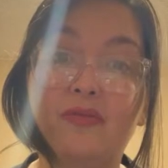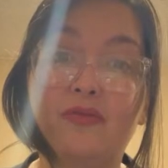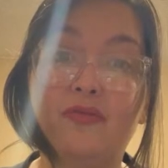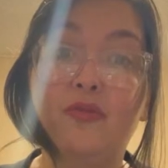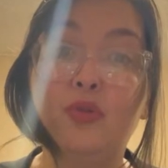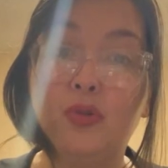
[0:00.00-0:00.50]

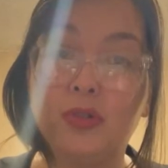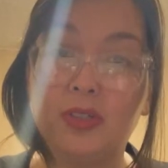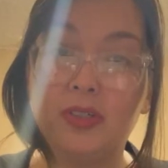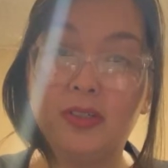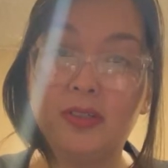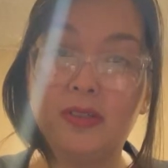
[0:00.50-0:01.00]
full
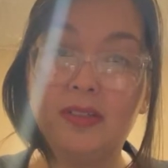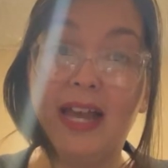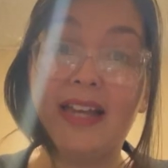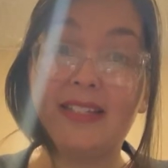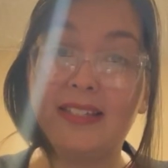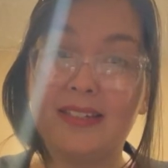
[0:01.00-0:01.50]

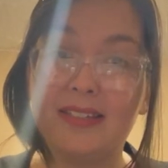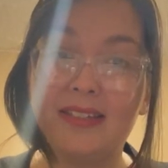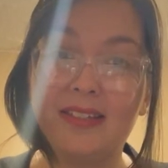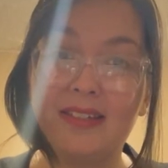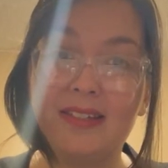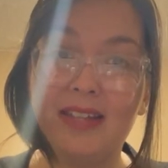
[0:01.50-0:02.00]

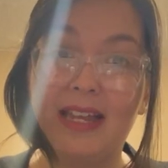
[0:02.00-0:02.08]
essence